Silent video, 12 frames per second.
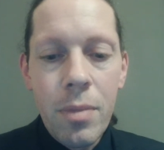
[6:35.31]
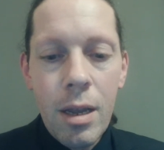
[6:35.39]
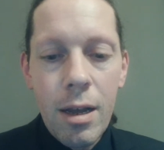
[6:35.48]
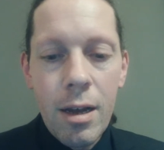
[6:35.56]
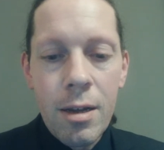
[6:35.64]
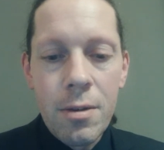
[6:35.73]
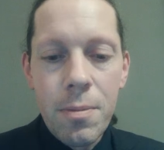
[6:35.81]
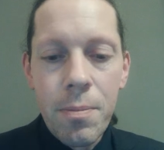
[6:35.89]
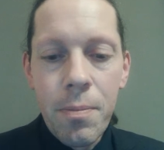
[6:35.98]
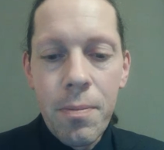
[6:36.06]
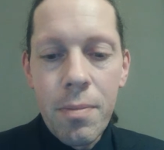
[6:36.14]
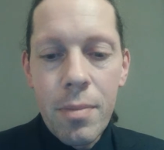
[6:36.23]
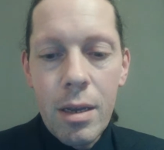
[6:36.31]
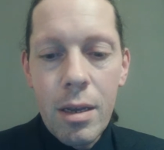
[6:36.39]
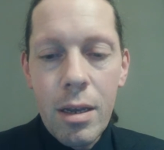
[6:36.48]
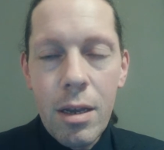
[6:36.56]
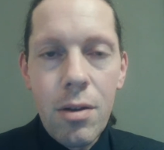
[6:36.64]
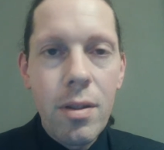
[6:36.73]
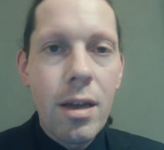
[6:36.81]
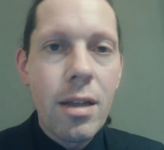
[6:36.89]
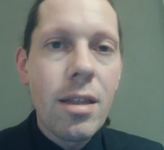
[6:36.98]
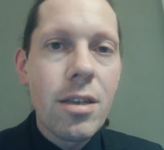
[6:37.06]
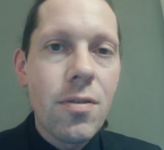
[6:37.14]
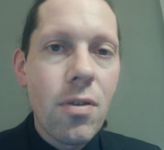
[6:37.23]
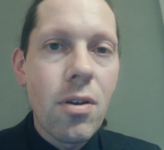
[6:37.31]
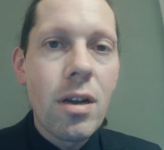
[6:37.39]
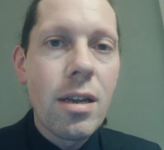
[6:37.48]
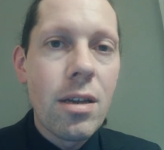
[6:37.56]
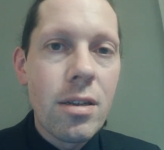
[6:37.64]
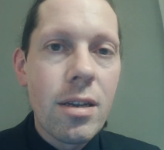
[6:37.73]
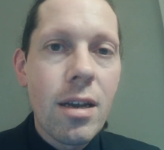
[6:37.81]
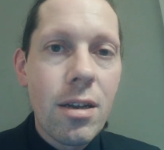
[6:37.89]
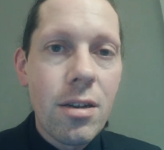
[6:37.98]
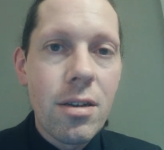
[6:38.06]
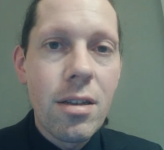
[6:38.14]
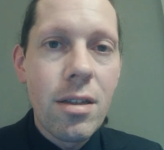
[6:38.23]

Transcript: And that's a very clear indicator